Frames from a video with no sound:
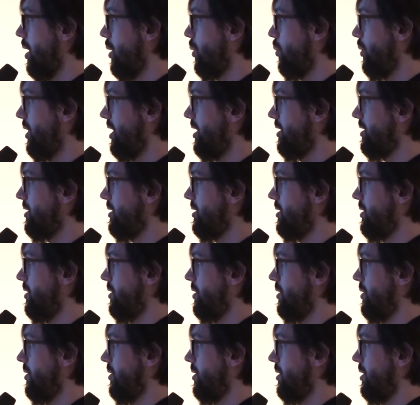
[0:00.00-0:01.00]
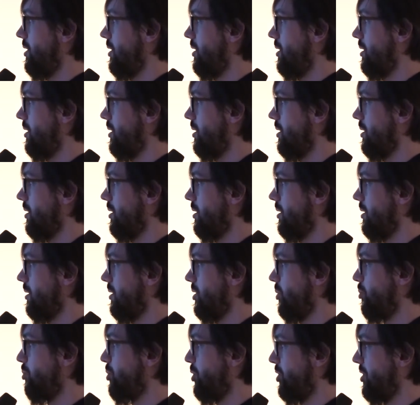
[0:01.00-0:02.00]
we need
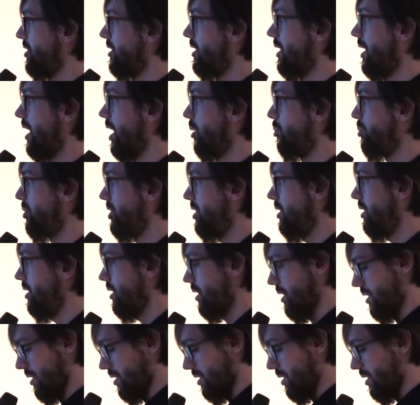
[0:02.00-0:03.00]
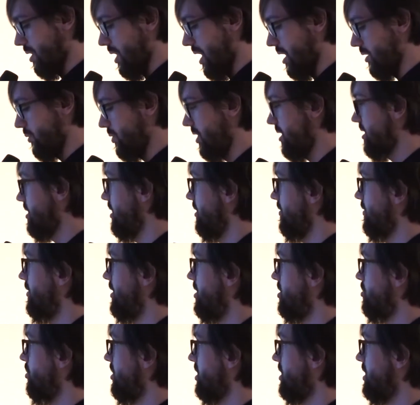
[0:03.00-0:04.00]
to put the IP address of
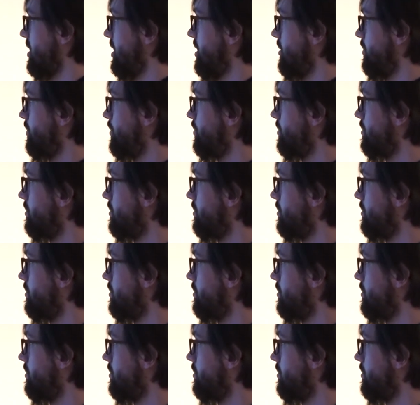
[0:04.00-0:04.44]
this machine.